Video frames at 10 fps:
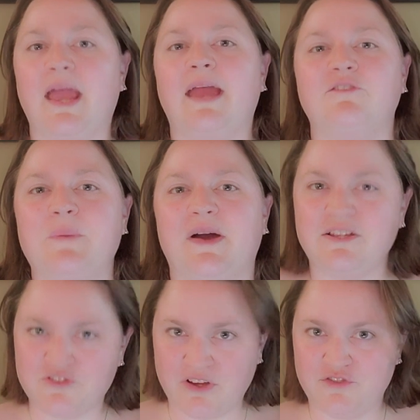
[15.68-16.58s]

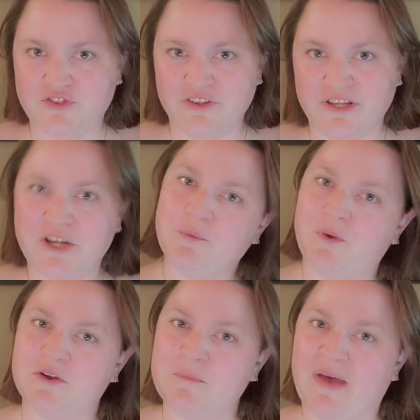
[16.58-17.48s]
Everybody, Chef Jill here,
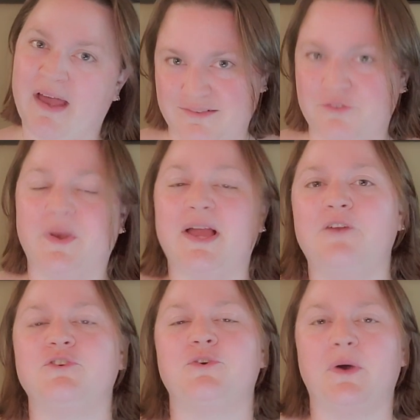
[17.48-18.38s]
welcome back. So I got a
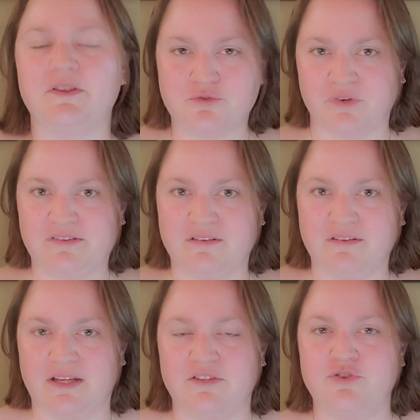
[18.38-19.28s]
request
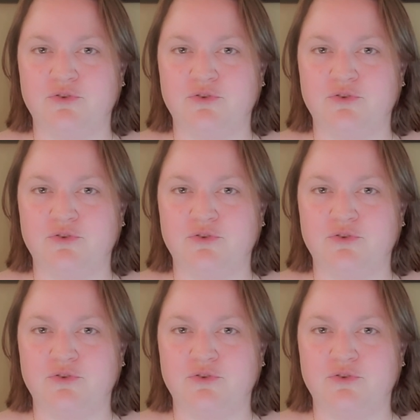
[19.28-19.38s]
recently to